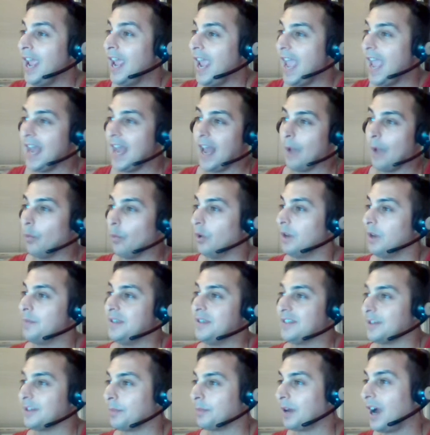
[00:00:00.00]
and I wouldn't be
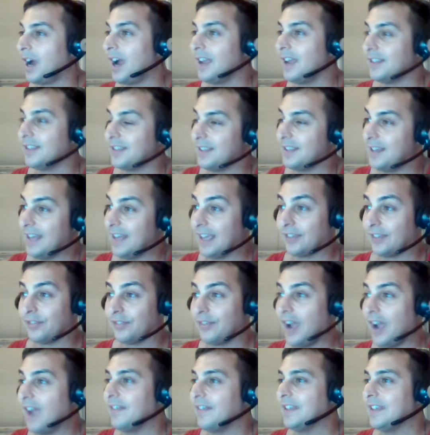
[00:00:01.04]
surprised in the next
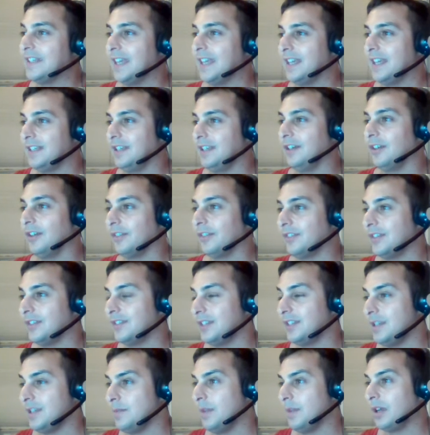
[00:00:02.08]
5 to 10 years to
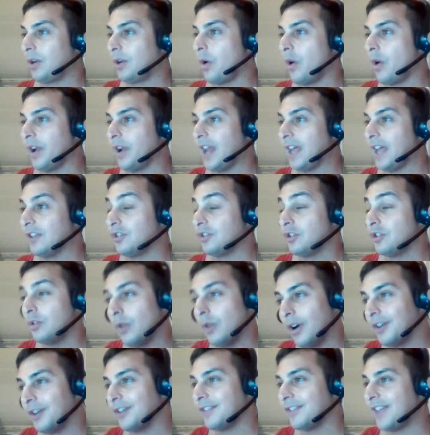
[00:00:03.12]
see Bitcoin at
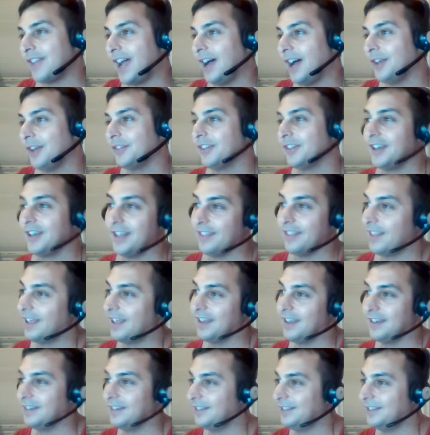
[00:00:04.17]
200,000, and
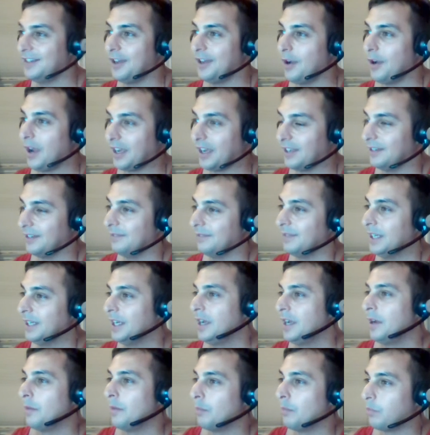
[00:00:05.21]
then you know I can
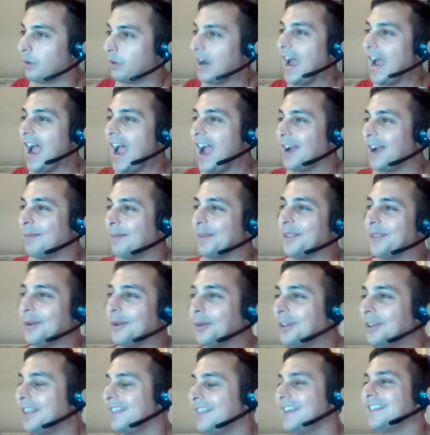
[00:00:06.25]
brag. But the
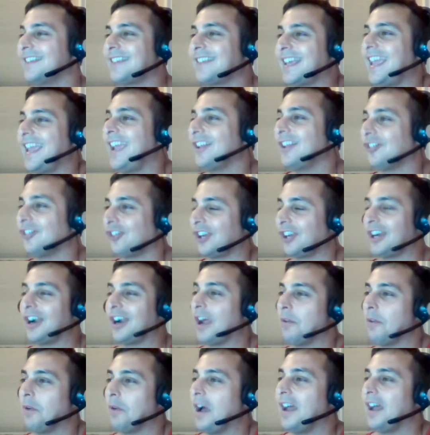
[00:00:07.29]
only thing is I can't share.
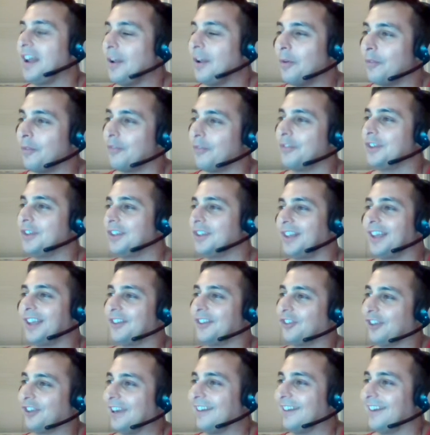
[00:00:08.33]
I don't feel like
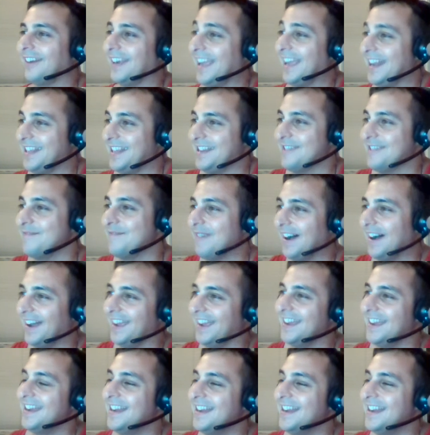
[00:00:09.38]
sharing any of my